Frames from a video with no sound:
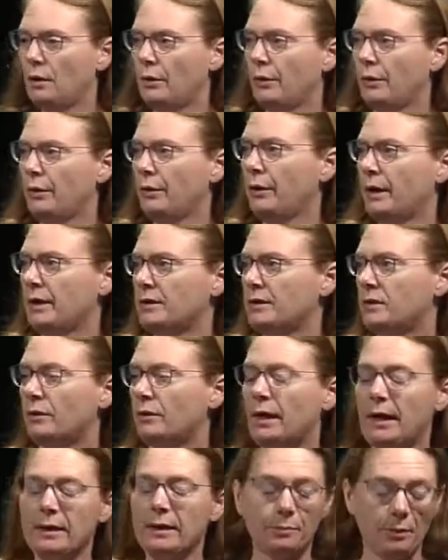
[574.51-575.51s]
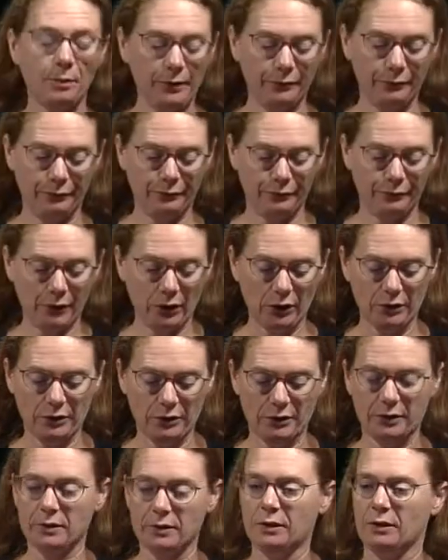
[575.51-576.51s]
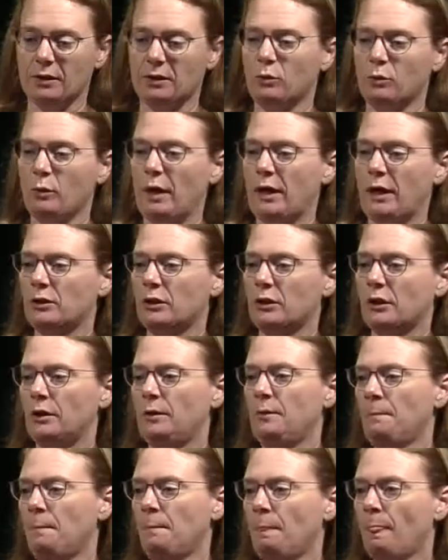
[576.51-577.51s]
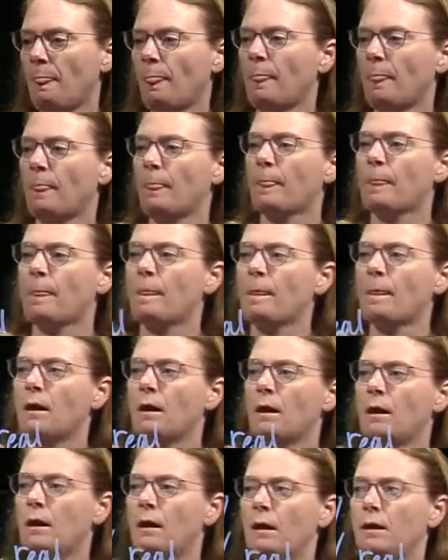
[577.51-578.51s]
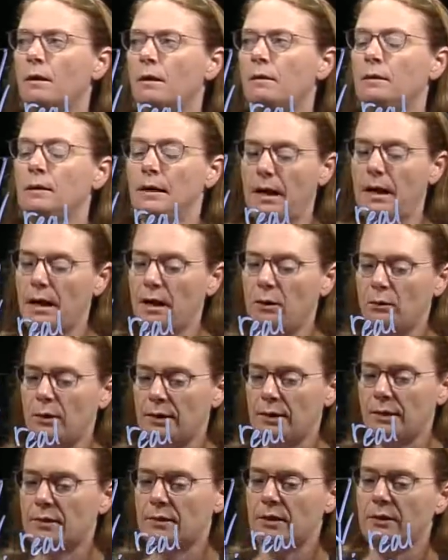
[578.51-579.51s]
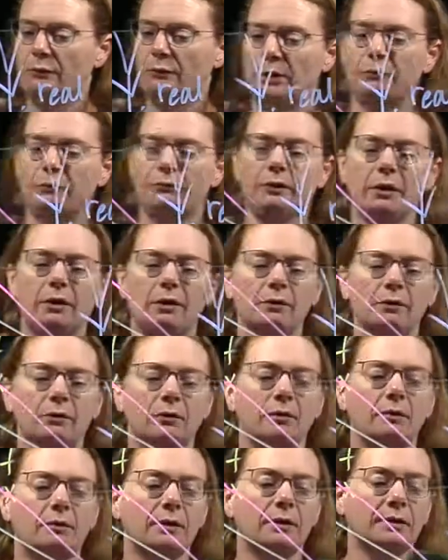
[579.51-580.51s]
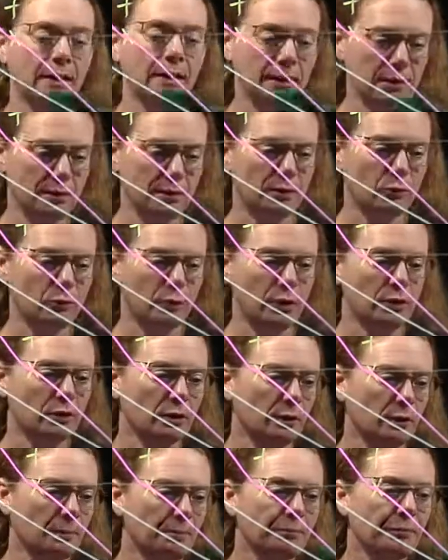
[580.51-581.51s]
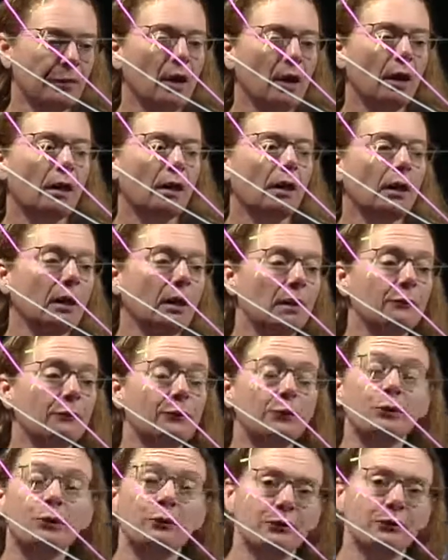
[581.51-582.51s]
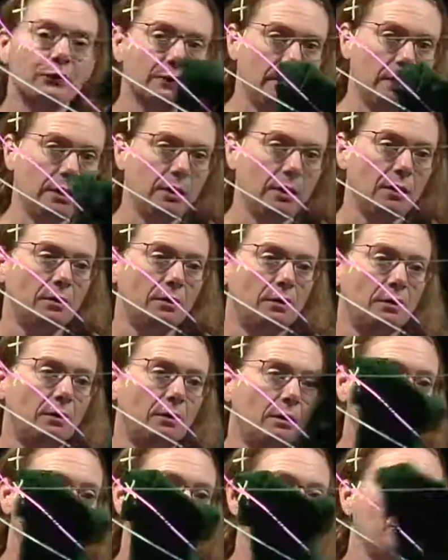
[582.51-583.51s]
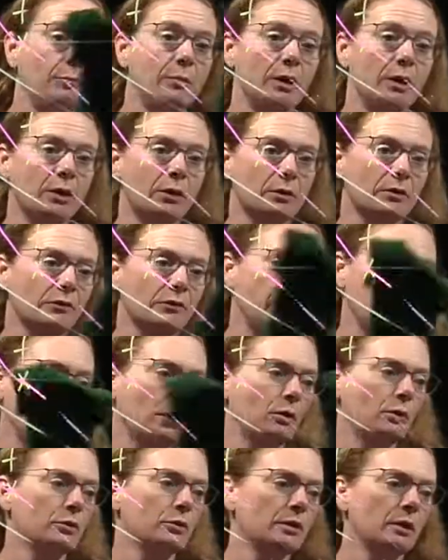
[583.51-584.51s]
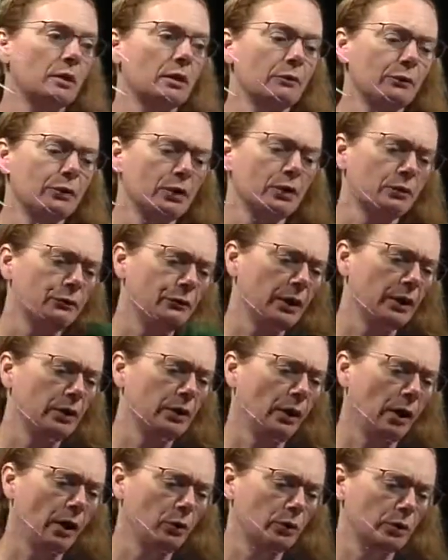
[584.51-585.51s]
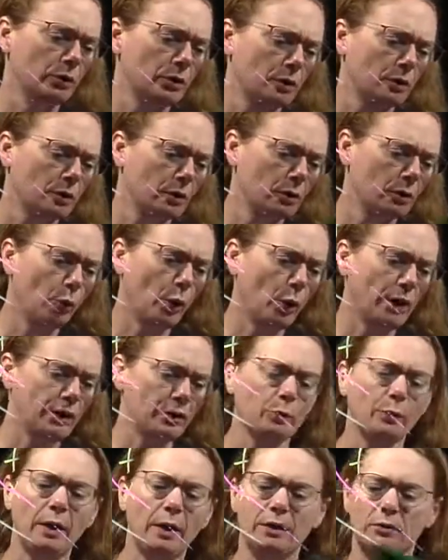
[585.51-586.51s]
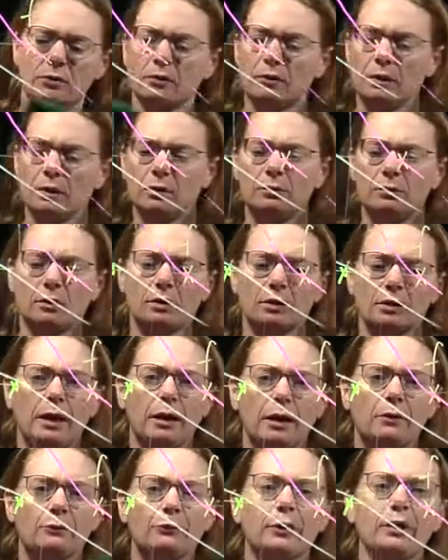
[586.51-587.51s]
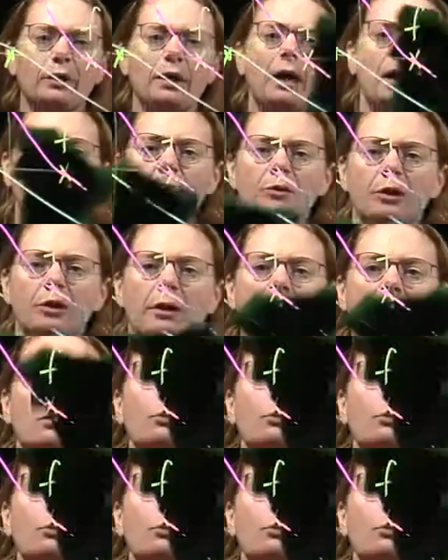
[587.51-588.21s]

Okay, so that's my first situation. Now let's see if we can figure out the second situation. If you've seen the mirrors video, see if you can figure out what the rays are going to look like for an object